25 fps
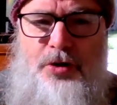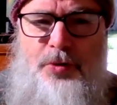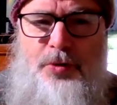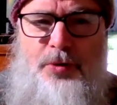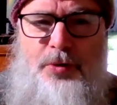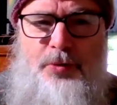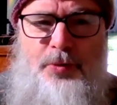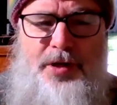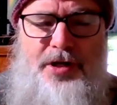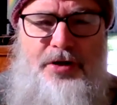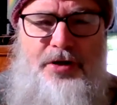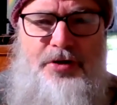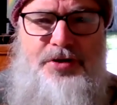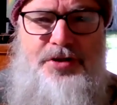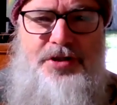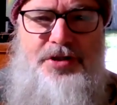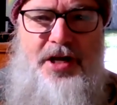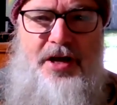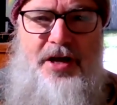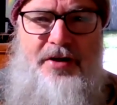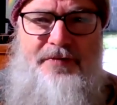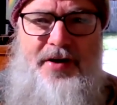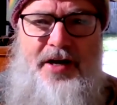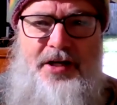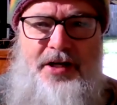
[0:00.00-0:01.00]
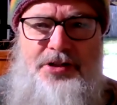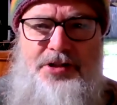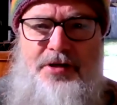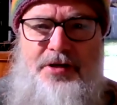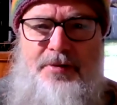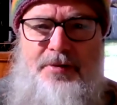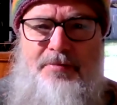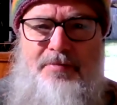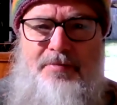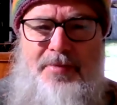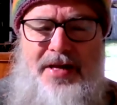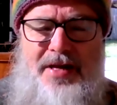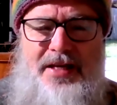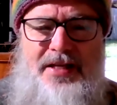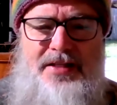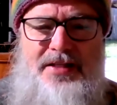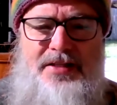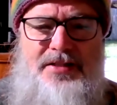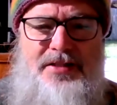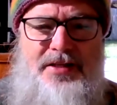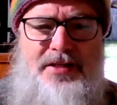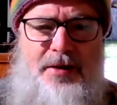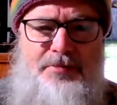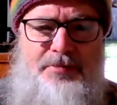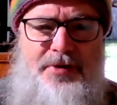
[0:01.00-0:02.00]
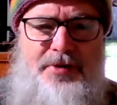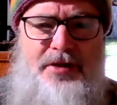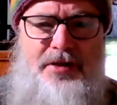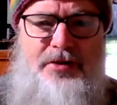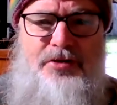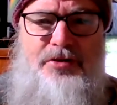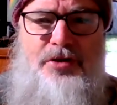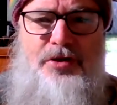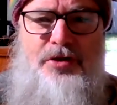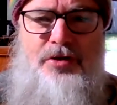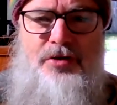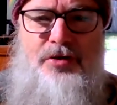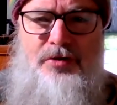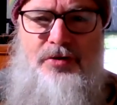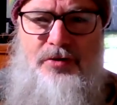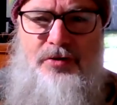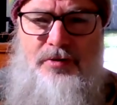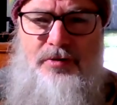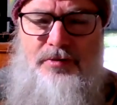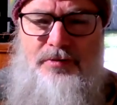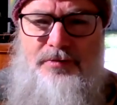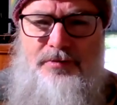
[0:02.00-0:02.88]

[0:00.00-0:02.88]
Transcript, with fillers: Do it where your salvation means something to you.